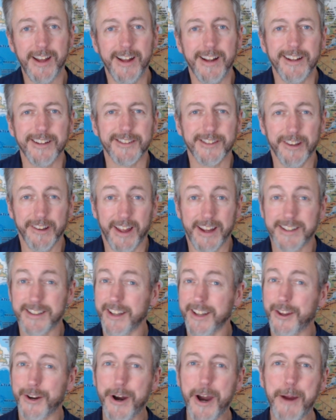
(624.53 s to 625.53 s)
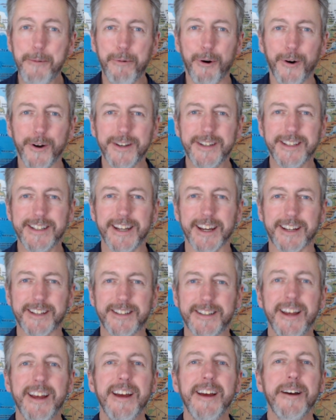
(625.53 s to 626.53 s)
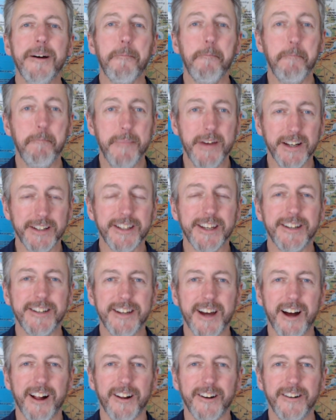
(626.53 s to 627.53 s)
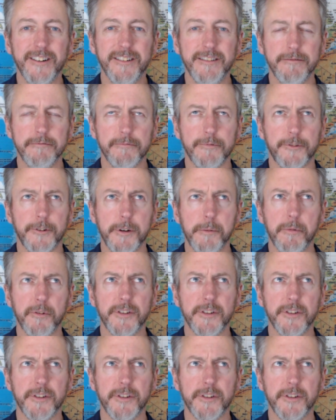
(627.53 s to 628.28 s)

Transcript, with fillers: So that's a $36 million budget